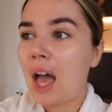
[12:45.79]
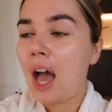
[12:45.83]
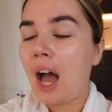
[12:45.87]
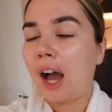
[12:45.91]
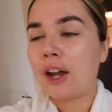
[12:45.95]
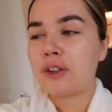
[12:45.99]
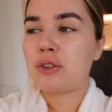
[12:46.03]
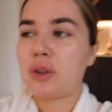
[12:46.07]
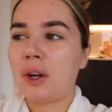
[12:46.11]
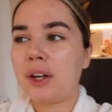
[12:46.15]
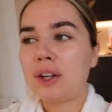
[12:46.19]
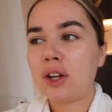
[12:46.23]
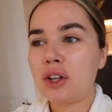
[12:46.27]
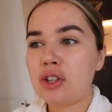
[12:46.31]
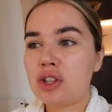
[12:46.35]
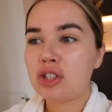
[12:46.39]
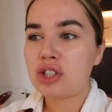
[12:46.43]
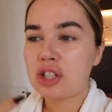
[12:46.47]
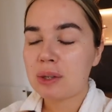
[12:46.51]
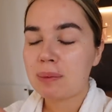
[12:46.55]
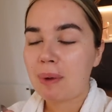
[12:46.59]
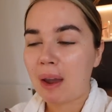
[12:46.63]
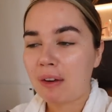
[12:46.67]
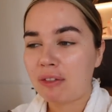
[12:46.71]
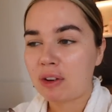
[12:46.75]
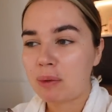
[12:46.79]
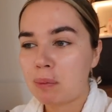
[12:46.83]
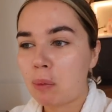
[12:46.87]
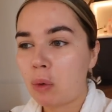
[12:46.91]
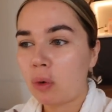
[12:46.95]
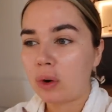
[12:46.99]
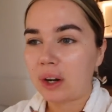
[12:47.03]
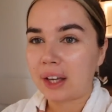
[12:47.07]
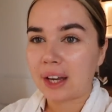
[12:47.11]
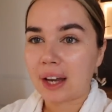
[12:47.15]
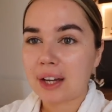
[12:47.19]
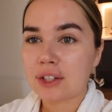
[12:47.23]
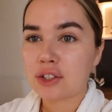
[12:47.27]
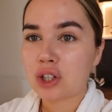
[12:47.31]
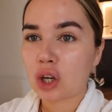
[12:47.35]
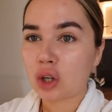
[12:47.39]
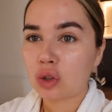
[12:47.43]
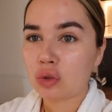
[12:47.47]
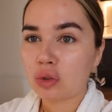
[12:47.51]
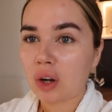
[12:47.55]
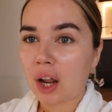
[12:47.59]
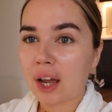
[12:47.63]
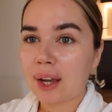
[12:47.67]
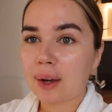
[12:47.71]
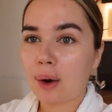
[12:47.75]
I try and go to the gym every morning. I
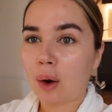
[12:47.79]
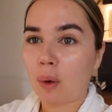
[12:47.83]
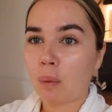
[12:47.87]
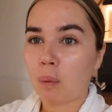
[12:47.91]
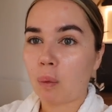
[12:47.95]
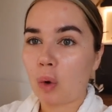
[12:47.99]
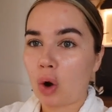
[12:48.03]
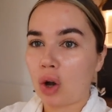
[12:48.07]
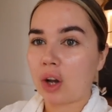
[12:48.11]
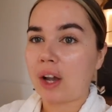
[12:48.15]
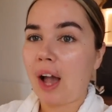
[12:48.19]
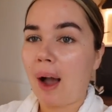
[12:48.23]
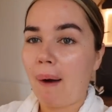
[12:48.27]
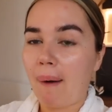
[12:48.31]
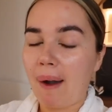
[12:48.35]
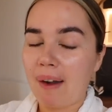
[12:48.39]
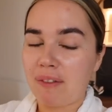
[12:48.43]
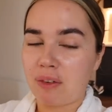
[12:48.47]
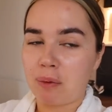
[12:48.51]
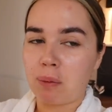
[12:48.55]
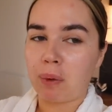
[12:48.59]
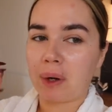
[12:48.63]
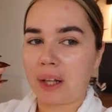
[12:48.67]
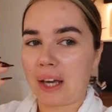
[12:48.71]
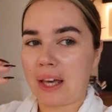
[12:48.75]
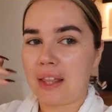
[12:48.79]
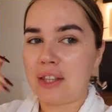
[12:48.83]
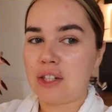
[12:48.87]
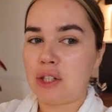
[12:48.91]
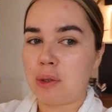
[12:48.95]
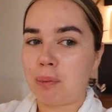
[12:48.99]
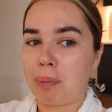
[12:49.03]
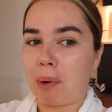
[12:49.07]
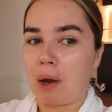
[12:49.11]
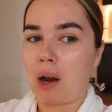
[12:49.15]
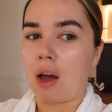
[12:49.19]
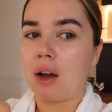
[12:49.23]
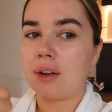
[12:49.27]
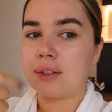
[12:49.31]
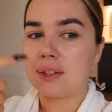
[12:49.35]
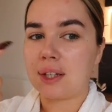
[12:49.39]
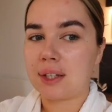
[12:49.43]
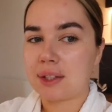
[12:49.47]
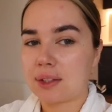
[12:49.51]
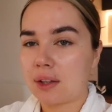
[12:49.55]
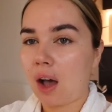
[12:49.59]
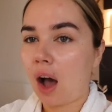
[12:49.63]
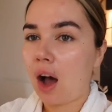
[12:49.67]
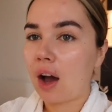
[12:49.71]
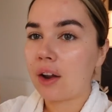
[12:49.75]
don't like work out every morning. I either do
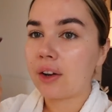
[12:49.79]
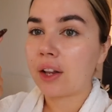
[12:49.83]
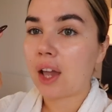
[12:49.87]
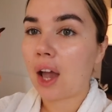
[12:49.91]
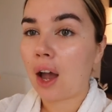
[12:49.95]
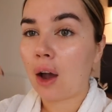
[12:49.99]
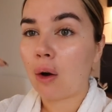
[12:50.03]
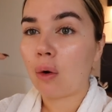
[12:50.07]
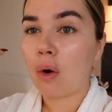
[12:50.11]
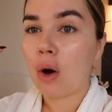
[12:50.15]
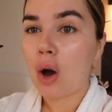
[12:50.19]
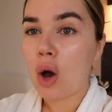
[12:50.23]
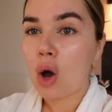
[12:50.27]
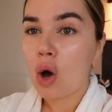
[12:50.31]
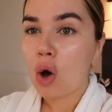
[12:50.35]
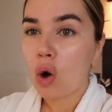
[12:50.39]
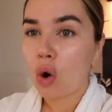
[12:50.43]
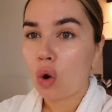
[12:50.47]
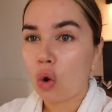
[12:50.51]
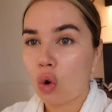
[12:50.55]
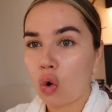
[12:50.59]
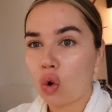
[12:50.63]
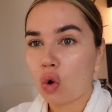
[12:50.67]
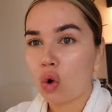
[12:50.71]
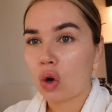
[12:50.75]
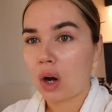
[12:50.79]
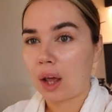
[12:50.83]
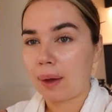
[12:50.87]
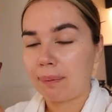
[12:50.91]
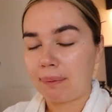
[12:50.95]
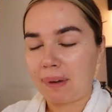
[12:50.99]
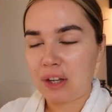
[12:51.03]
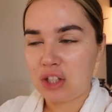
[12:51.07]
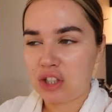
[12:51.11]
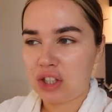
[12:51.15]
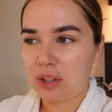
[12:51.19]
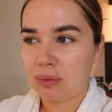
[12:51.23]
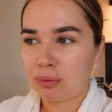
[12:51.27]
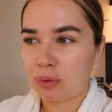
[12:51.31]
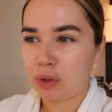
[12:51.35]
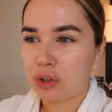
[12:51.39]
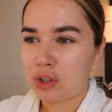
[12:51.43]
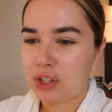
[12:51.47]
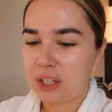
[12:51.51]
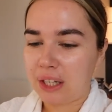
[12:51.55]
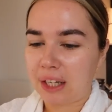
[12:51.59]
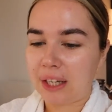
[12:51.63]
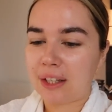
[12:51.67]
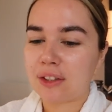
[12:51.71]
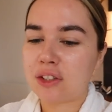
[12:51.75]
Pilates, cardio, or like my gym
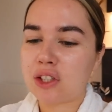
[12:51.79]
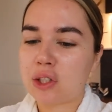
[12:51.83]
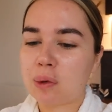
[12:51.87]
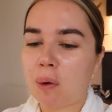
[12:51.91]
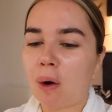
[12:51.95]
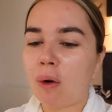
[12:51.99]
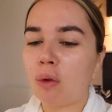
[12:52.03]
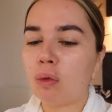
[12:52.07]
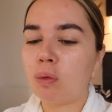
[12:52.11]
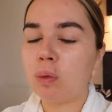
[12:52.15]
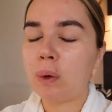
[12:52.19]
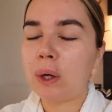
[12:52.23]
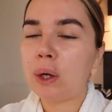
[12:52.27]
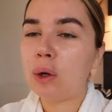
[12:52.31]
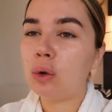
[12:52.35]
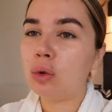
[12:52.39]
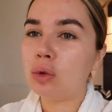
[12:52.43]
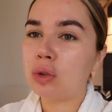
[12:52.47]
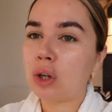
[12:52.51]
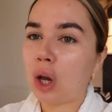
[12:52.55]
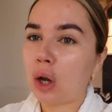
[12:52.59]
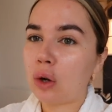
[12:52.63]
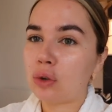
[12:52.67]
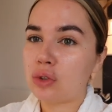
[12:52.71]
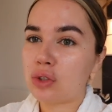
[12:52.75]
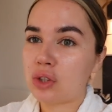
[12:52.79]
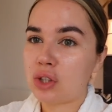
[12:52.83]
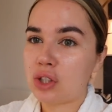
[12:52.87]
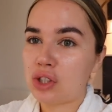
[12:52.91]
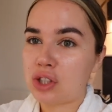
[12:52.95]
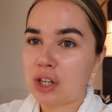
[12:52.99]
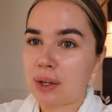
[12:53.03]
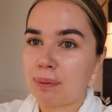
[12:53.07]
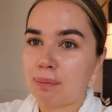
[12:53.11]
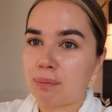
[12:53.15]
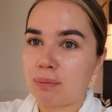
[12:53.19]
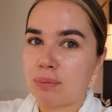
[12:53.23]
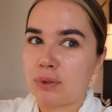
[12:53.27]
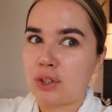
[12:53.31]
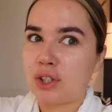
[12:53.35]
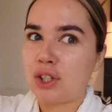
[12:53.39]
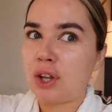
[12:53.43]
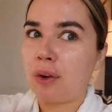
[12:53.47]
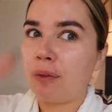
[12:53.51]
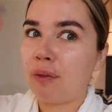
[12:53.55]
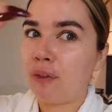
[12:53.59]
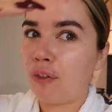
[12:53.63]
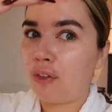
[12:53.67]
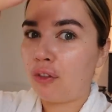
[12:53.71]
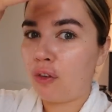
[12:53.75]
routine. So I will go to the gym
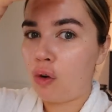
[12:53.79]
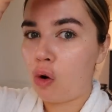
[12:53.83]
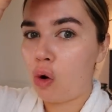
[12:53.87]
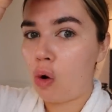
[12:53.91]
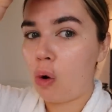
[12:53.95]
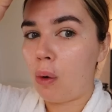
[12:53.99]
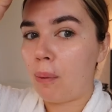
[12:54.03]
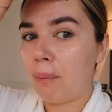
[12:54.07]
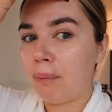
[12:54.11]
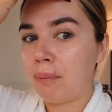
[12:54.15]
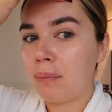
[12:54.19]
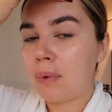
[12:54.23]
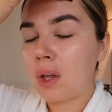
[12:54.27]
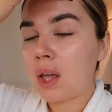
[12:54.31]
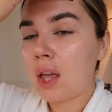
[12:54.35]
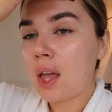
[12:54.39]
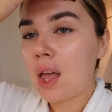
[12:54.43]
some form